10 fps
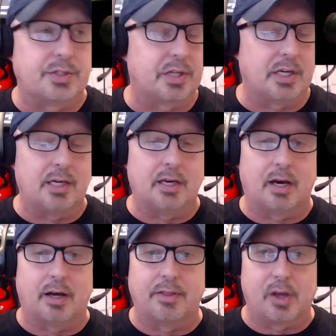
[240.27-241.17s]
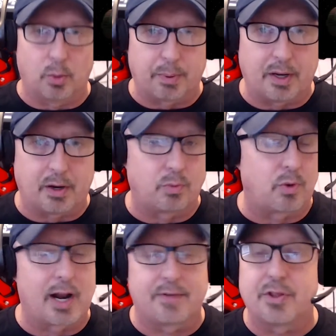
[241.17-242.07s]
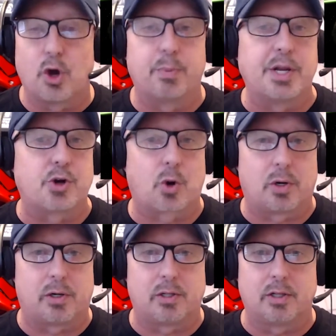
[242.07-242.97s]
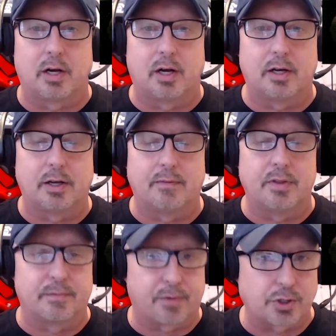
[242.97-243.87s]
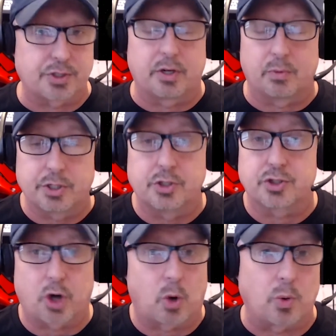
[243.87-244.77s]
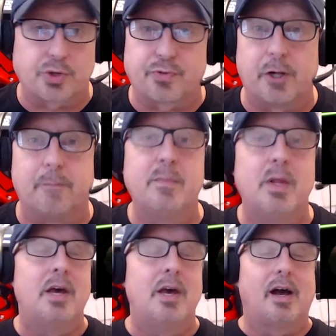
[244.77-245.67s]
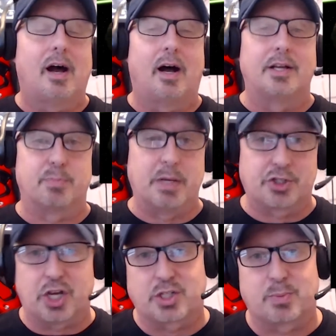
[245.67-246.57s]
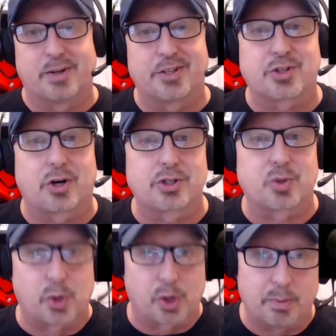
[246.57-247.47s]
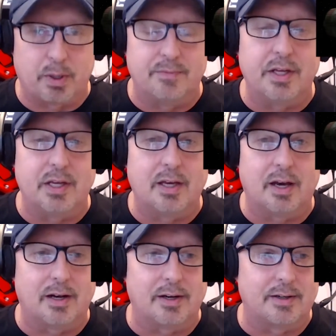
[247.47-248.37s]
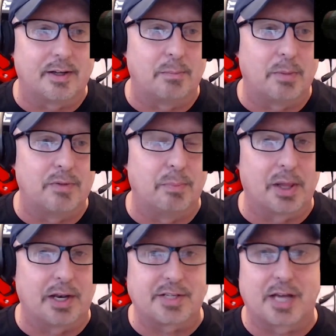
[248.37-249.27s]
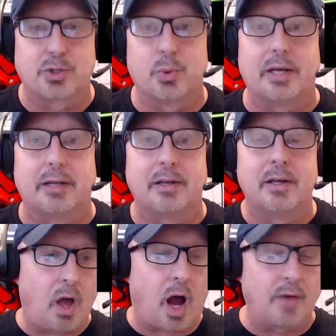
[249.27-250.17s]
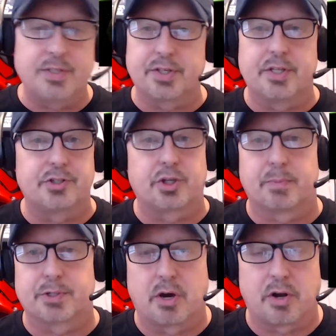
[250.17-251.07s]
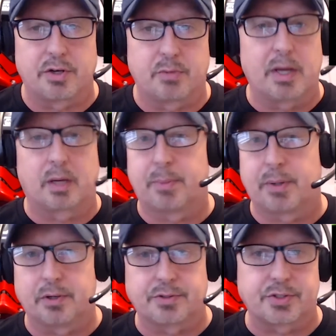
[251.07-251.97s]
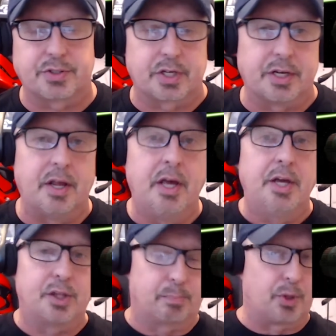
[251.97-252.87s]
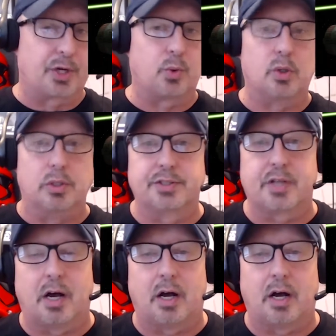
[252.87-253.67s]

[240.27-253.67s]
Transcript: see right after the opening crawl of the first original Star Wars film. It's being chased by the Star Destroyer above the planet Tatooine. Obviously, this ship has gone on to make appearances in the prequels,